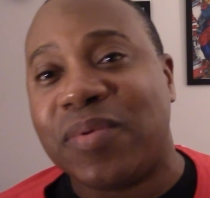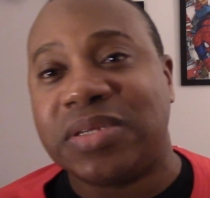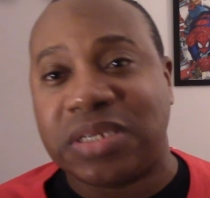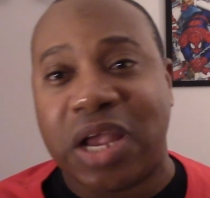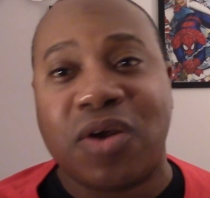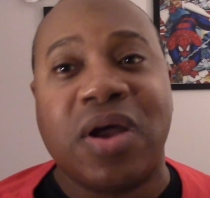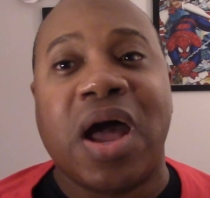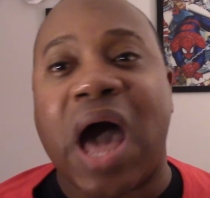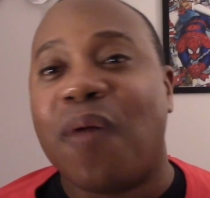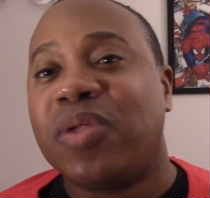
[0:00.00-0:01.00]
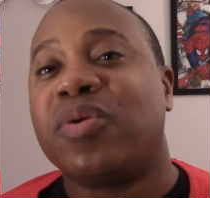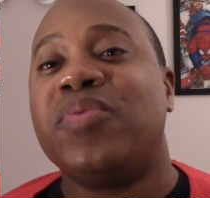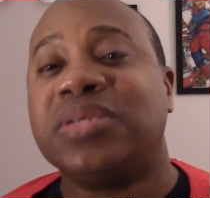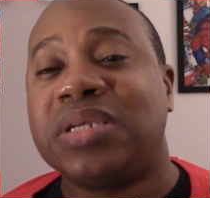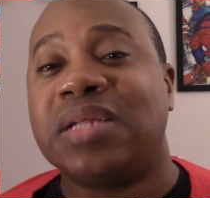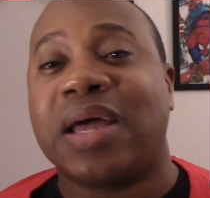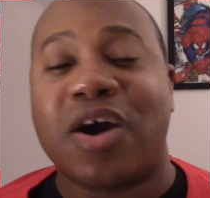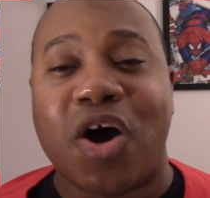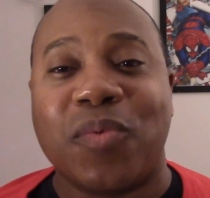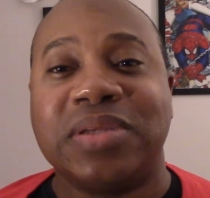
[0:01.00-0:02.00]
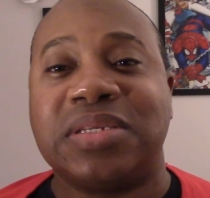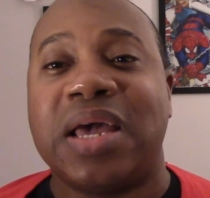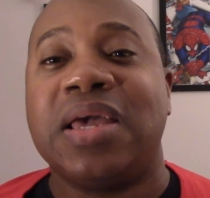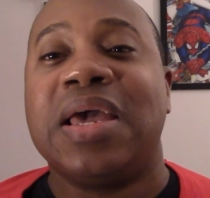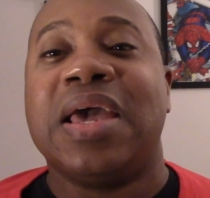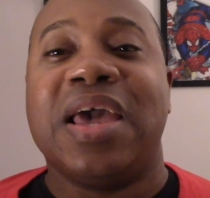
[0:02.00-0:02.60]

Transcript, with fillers: and share. I would appreciate it, like I always say.